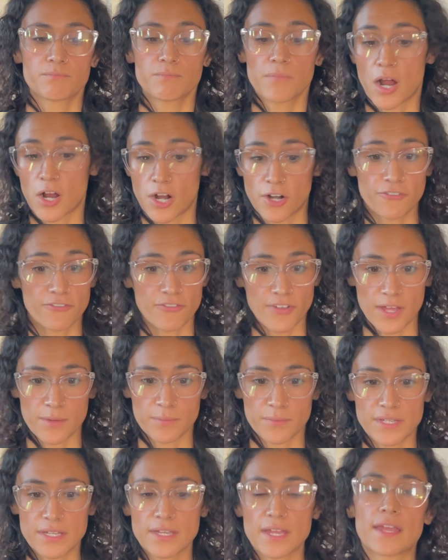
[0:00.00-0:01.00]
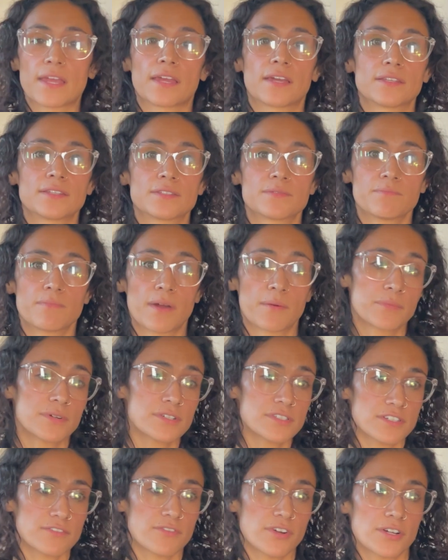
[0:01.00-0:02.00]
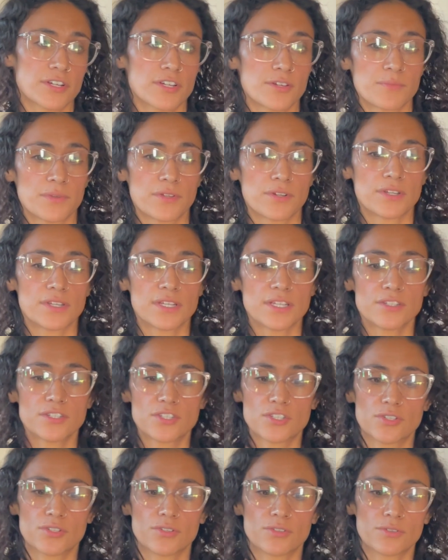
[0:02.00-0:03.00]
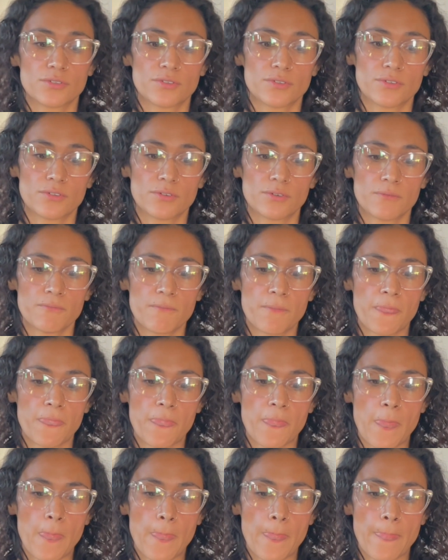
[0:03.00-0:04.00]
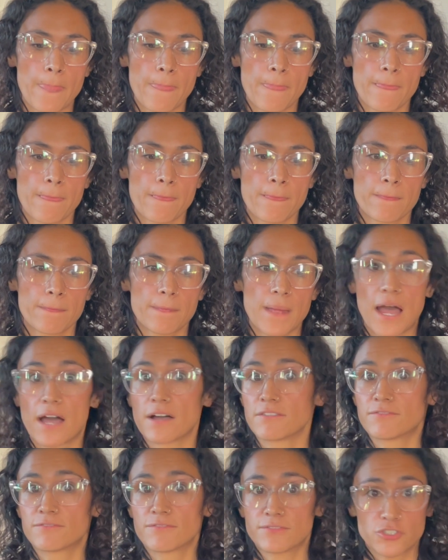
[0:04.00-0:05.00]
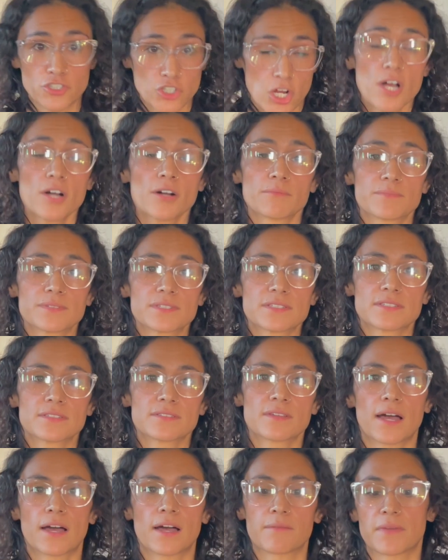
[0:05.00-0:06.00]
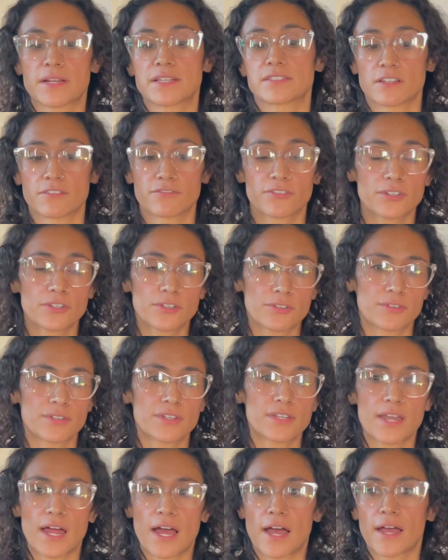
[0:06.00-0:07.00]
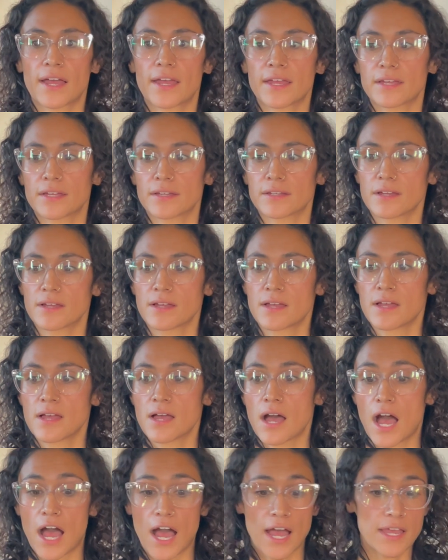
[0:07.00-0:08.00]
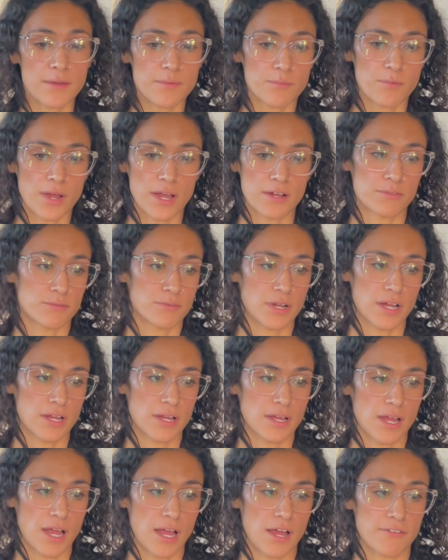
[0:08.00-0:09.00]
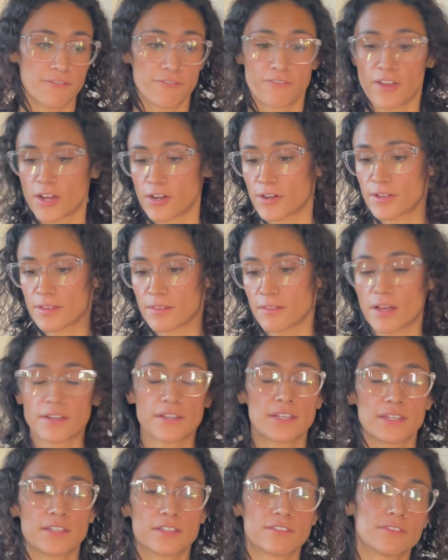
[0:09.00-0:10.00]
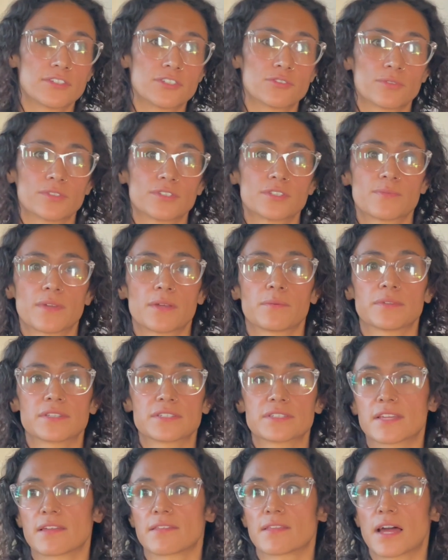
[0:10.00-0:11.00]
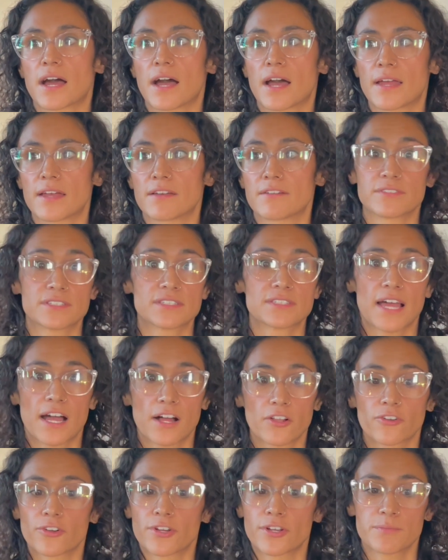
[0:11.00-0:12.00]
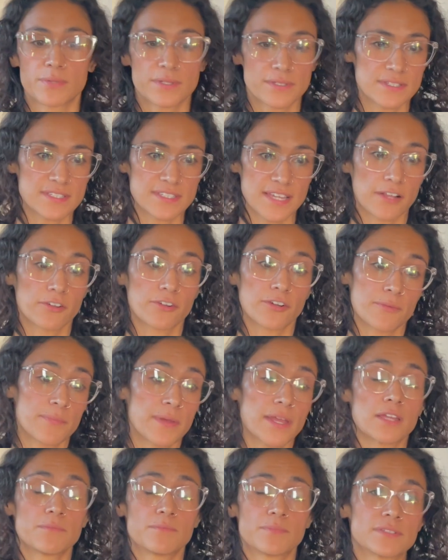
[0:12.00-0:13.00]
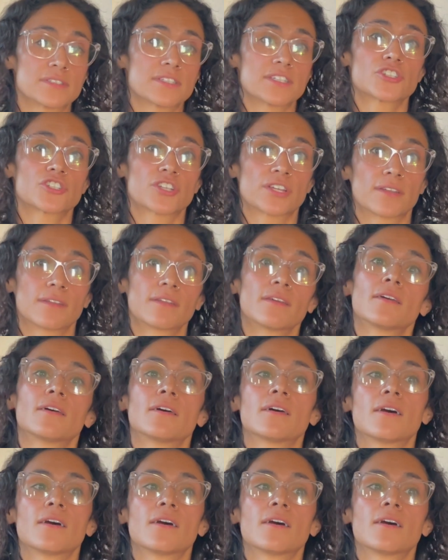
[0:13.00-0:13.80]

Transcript: our family and members of our community to have jobs, myself included. I am a very lucky individual to be able to say that I have a salary paid position